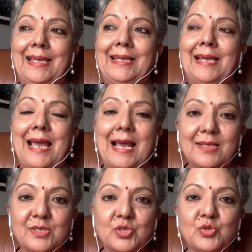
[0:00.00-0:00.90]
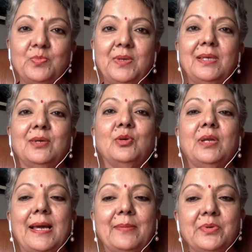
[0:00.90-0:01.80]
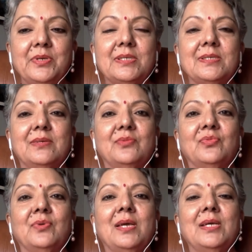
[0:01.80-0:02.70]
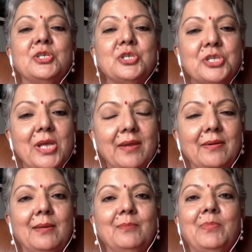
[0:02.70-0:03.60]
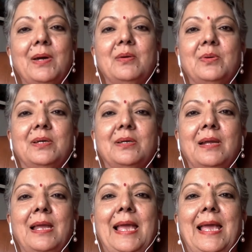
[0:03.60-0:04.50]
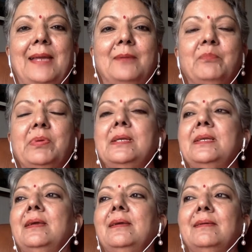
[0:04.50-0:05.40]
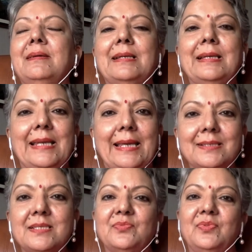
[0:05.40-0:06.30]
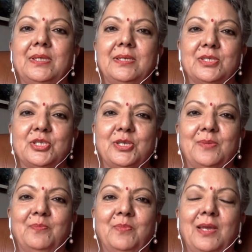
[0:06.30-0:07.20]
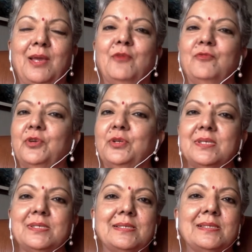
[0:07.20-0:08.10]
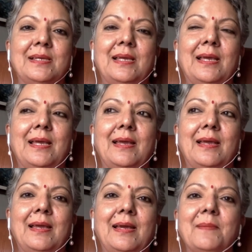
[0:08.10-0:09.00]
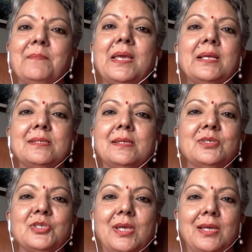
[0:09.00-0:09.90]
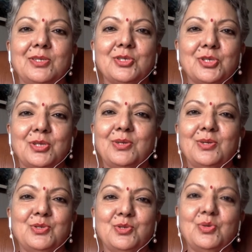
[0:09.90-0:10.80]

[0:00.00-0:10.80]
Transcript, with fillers: it has to be collaborative, sharing power, and building collective leadership for this amazing change to